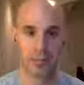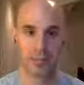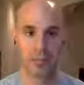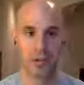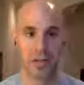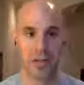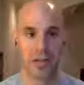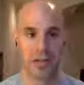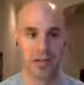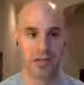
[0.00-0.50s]

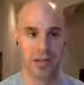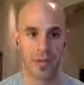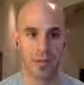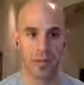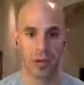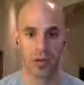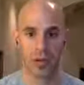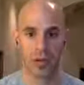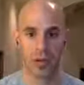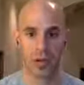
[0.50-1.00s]
Plain and
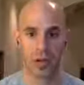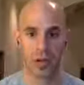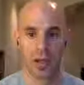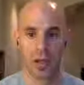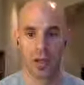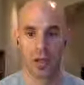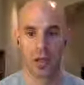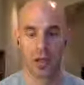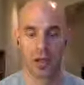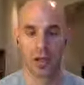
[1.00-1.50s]
simple.
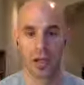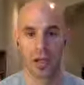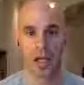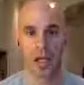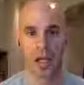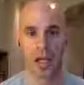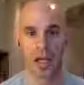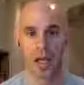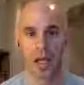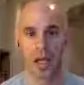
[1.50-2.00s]

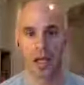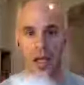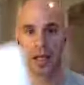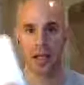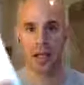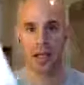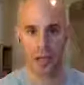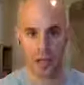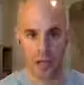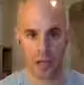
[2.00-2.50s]

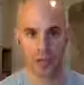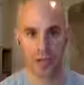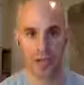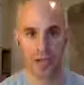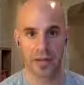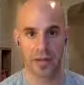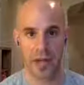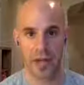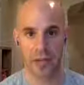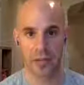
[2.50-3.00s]
Get on
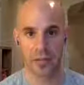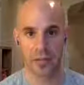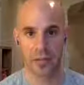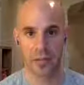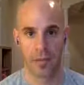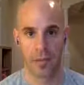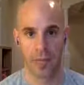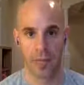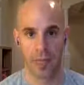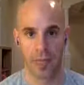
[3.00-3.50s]
LinkedIn.
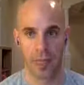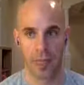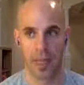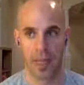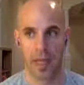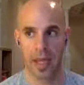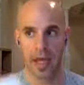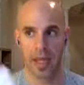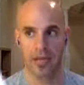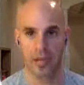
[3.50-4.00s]

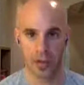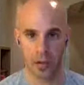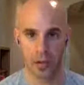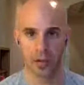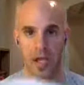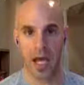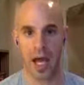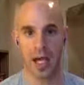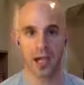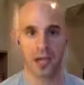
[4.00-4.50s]
If you
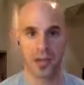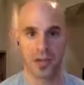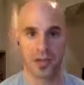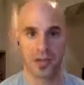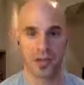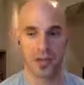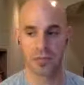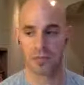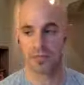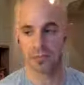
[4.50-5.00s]
don't know how to
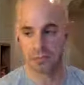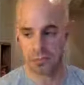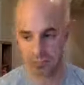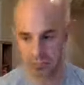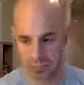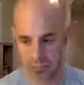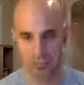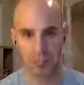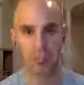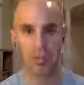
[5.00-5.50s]
use it,
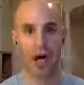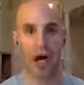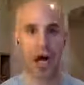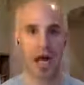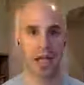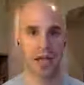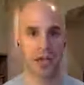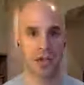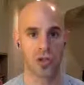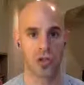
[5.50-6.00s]

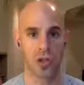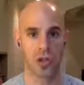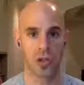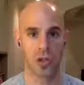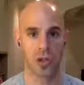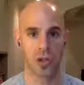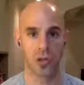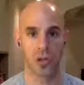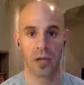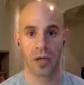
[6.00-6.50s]
I can show
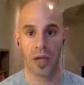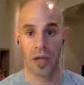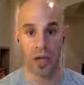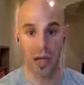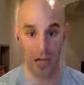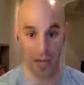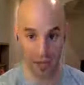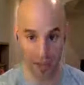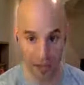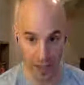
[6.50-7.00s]
you.
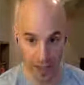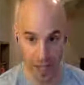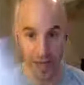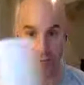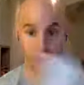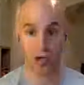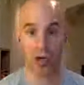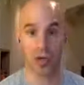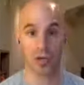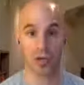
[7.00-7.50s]
If I
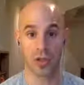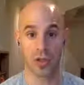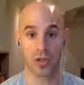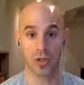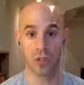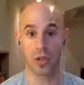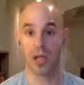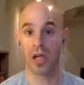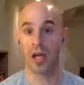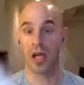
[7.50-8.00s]
have shown
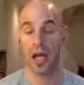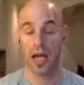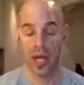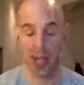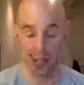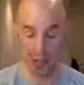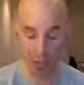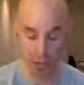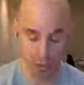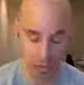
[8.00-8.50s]
you
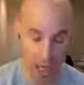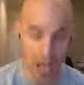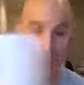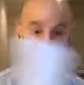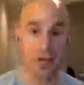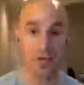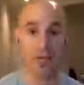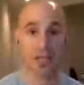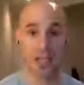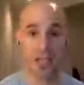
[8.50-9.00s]
and you're
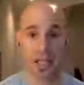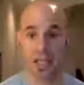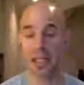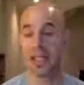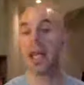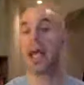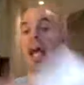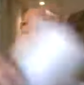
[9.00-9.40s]
not using it,